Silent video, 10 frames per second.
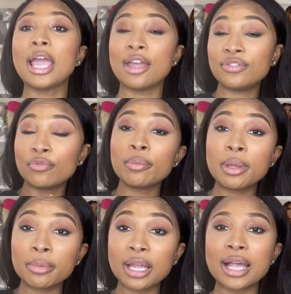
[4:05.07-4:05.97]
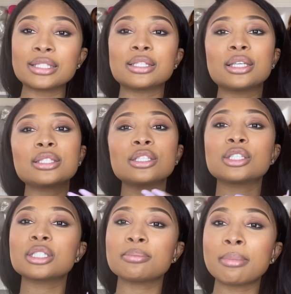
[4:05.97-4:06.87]
And remember, guys, this is
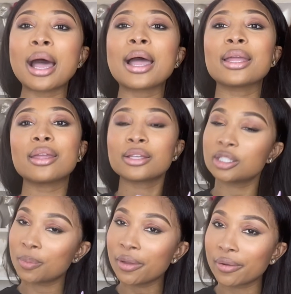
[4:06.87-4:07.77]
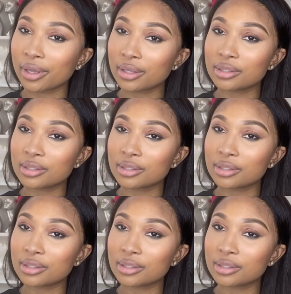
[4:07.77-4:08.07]
just my experience.